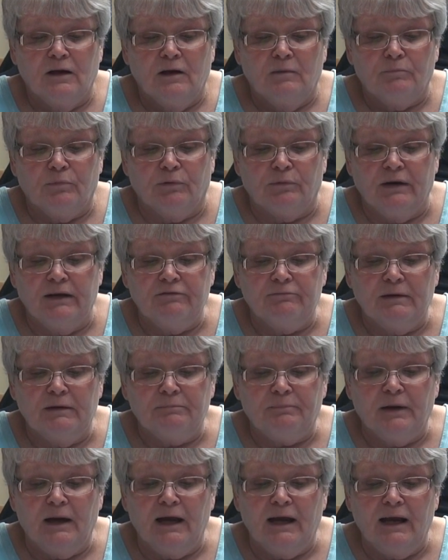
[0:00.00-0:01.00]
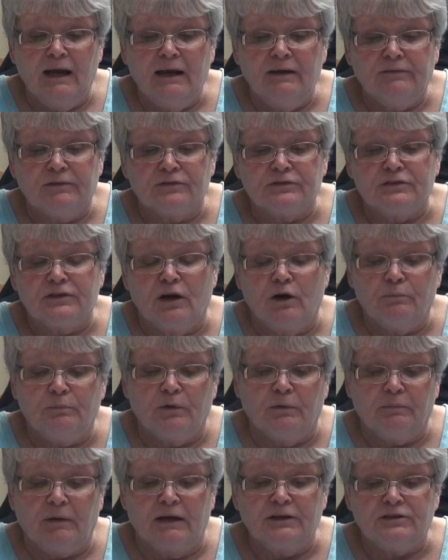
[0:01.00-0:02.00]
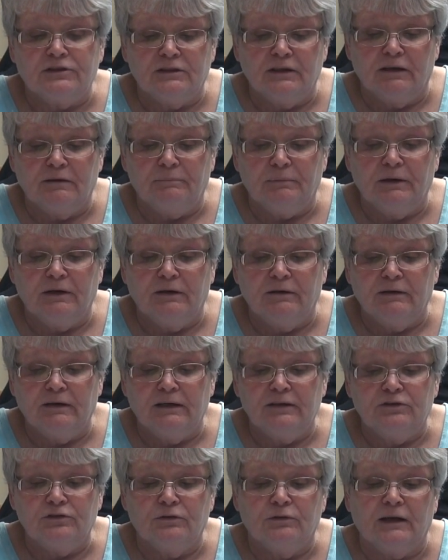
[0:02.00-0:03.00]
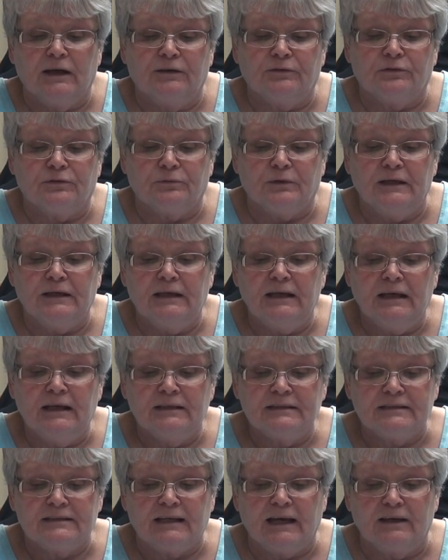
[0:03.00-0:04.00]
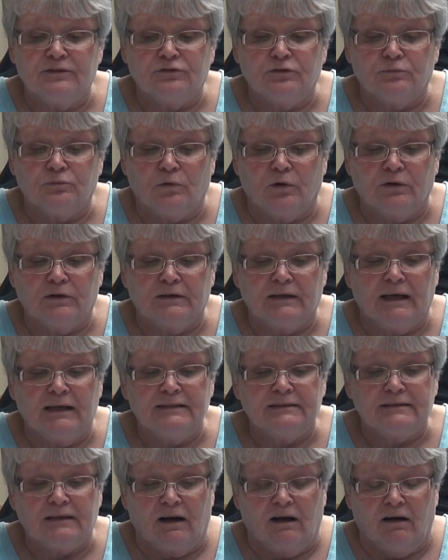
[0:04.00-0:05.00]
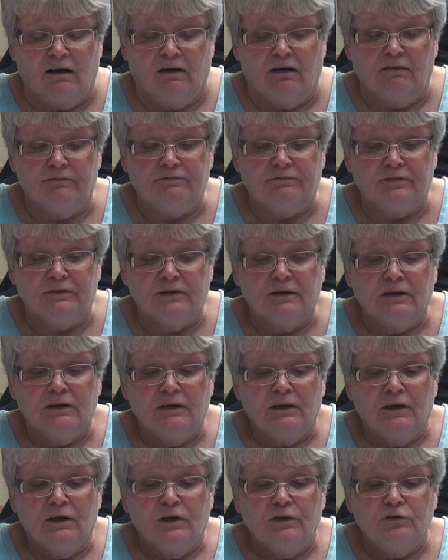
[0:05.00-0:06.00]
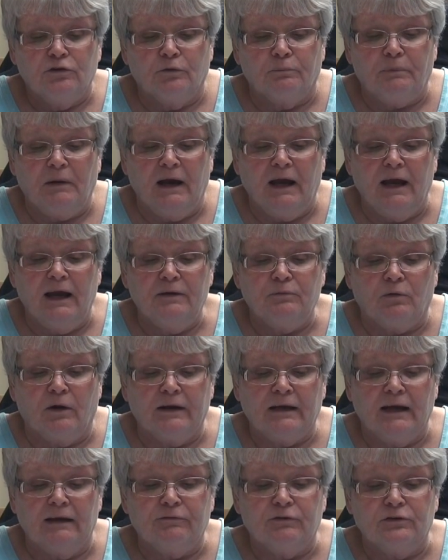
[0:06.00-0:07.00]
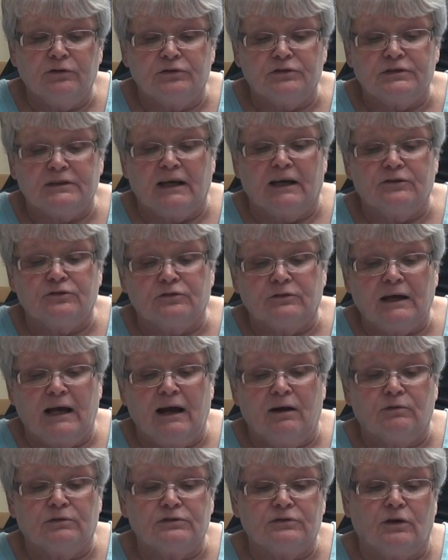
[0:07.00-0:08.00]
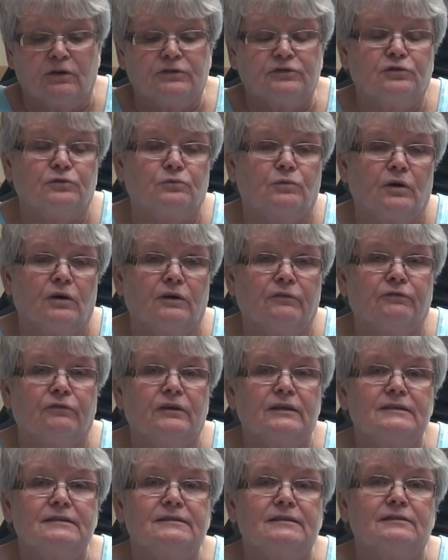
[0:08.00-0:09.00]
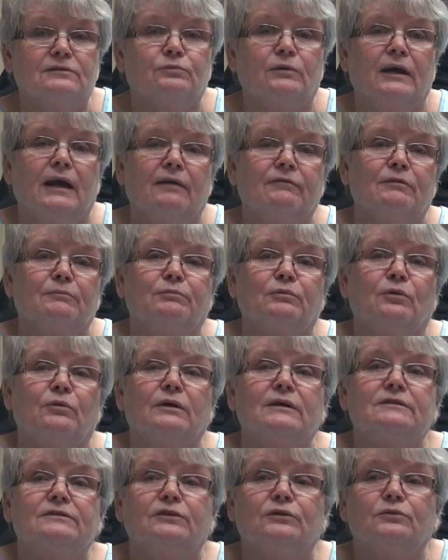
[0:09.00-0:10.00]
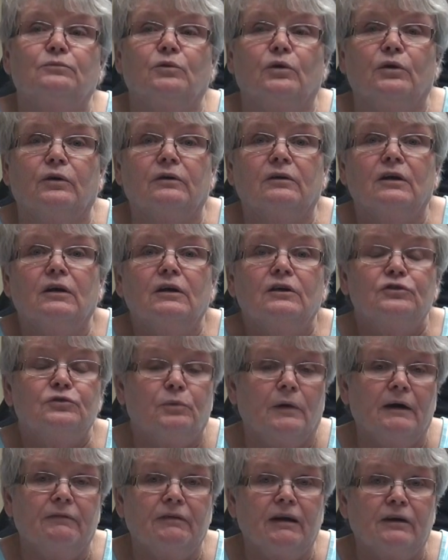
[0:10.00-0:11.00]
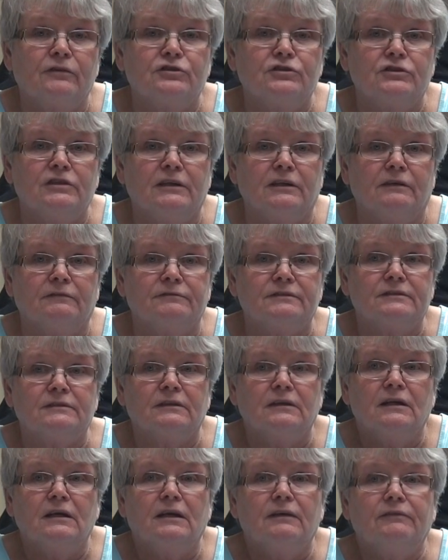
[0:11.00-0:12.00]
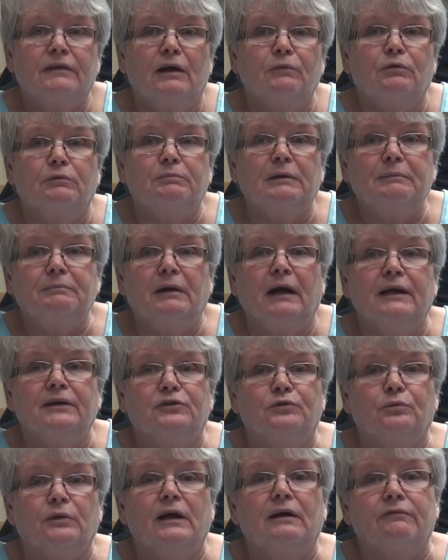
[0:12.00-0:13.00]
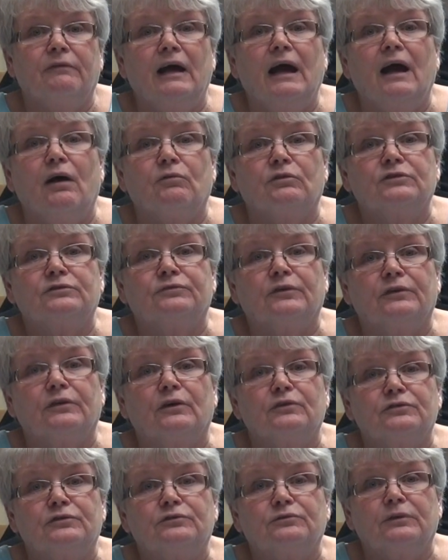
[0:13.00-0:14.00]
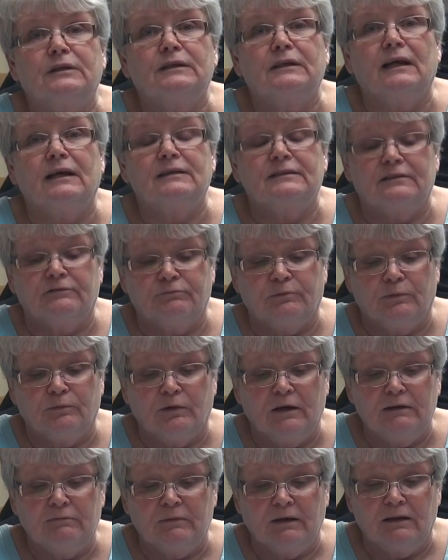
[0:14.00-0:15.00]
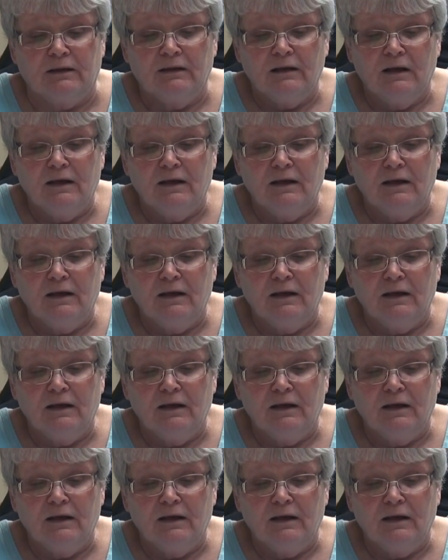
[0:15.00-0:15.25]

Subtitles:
Bereavement pay, there's no probationary period. You get 3 scheduled work days off. You're paid whatever your scheduled hours are to work. For instance, we have employees who work 12-hour shifts. They would be paid 12 hours for those 3 days of bereavement